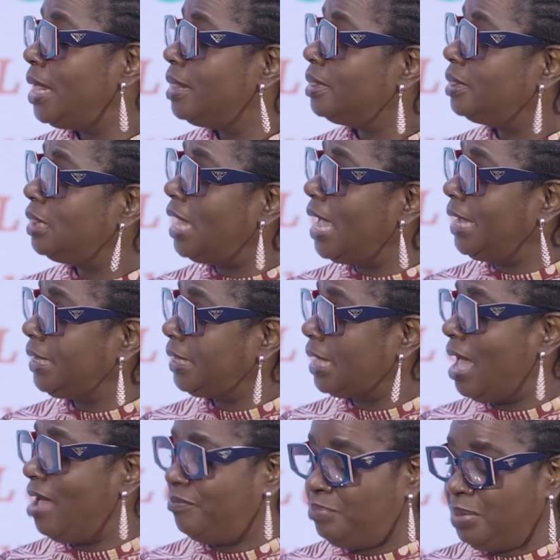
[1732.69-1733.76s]
Like
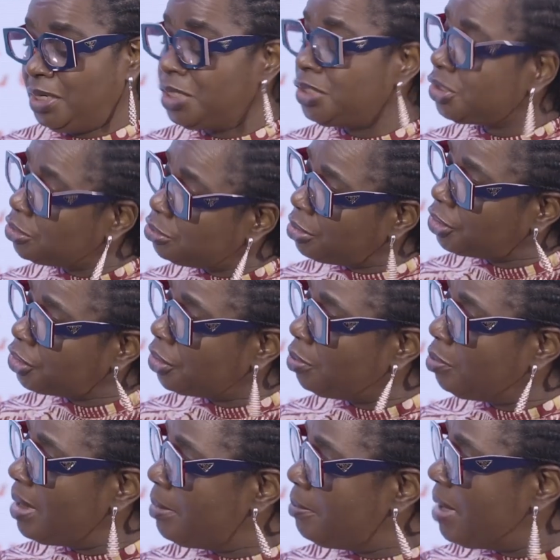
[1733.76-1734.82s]
I've been in situation
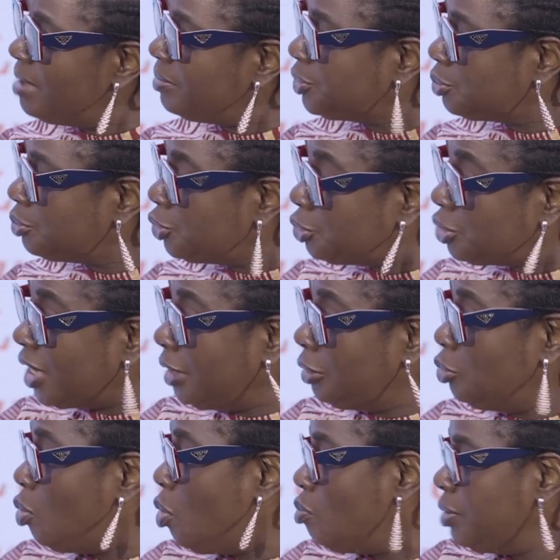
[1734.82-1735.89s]
where wives would say,
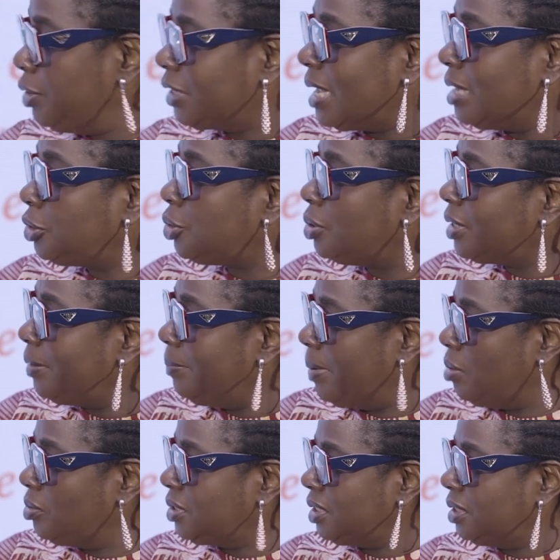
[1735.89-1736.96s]
"No, we can't talk
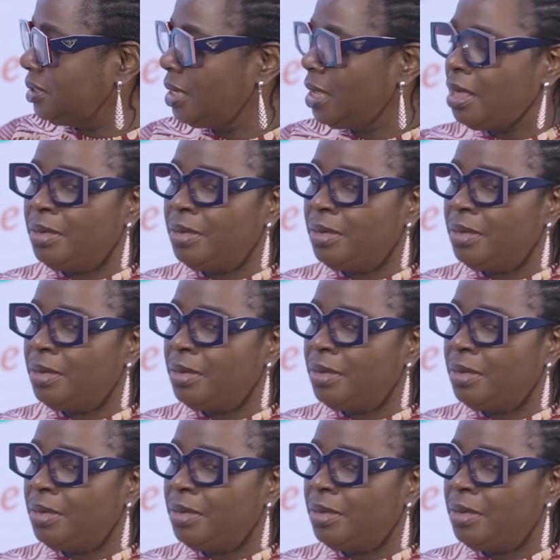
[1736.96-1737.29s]
about it,"